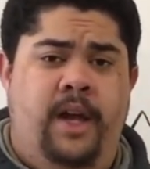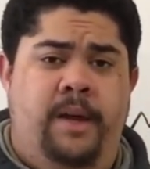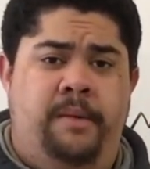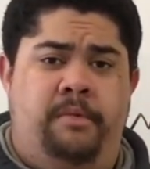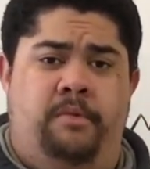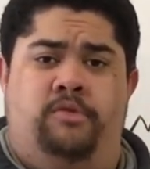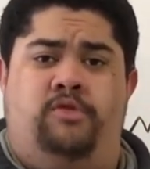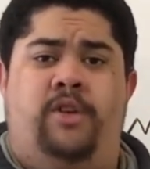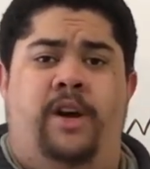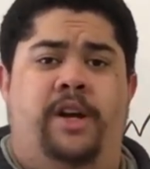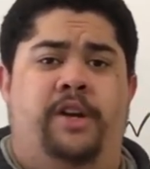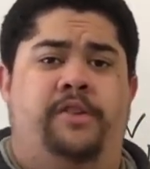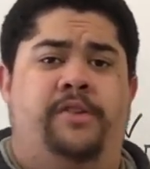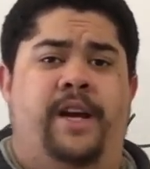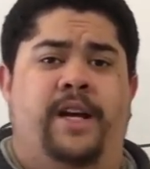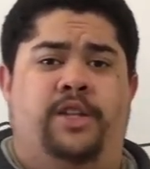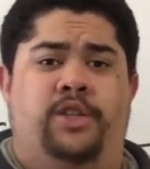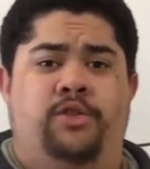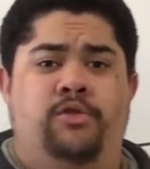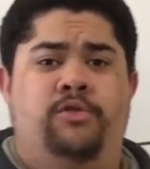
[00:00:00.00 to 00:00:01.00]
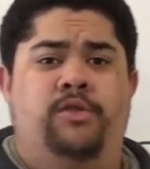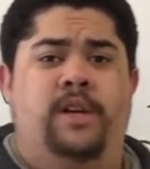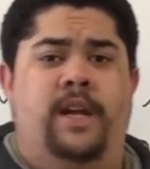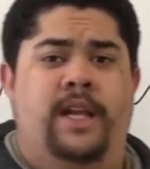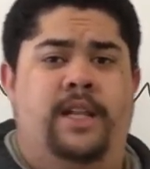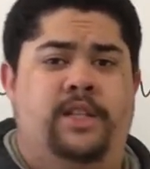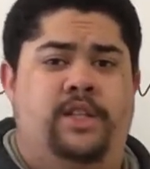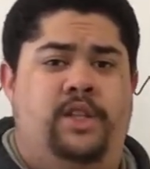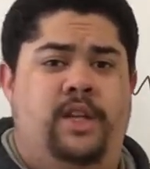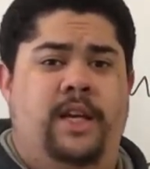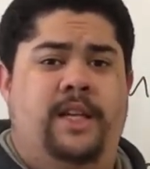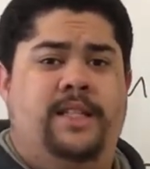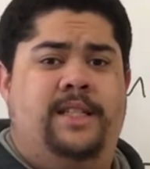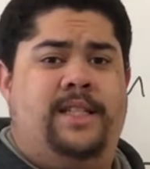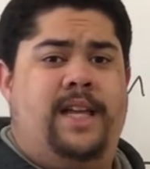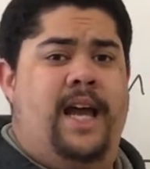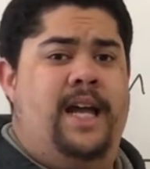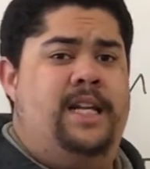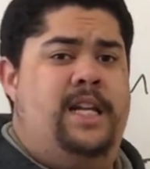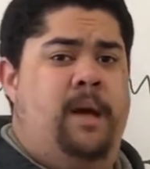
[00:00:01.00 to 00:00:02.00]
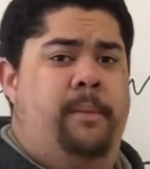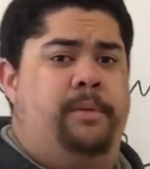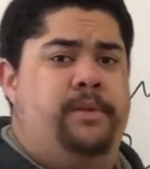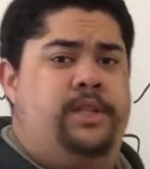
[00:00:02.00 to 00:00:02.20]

We're trying to create two inside double